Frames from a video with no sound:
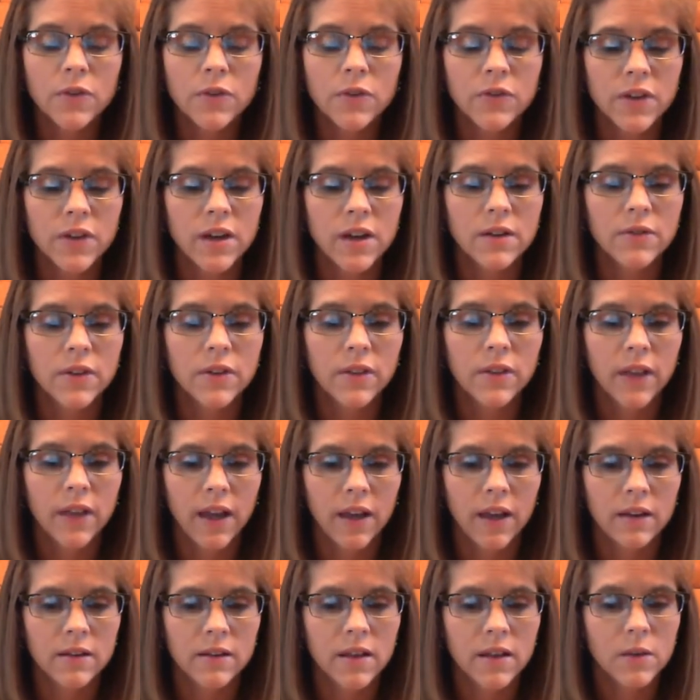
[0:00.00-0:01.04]
state of the
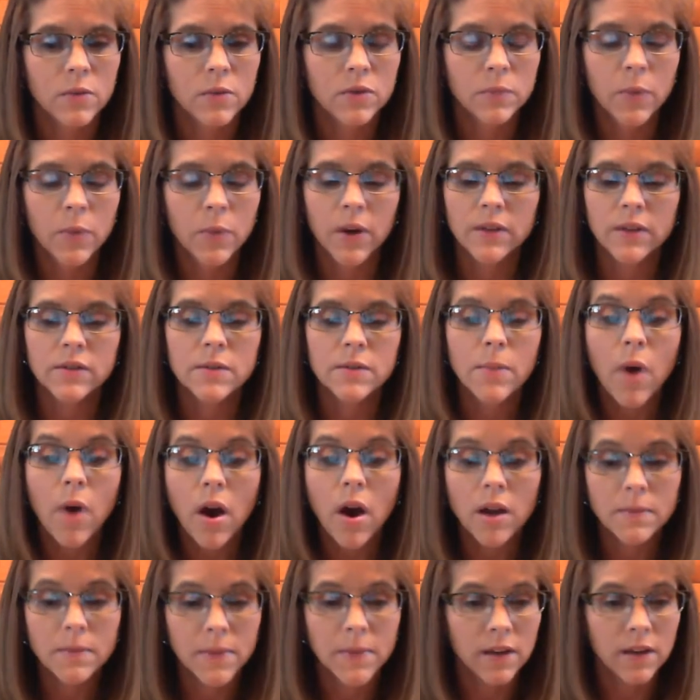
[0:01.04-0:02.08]
land that was pressed
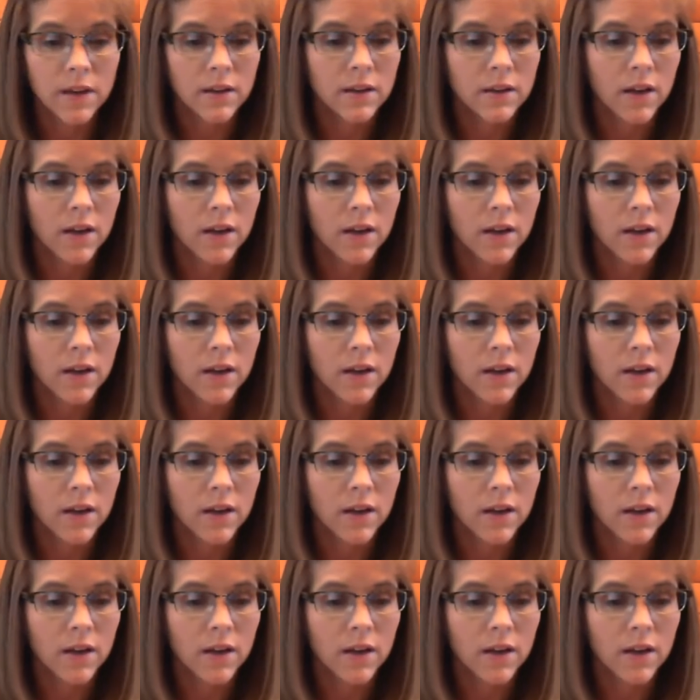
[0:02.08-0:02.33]
upon me.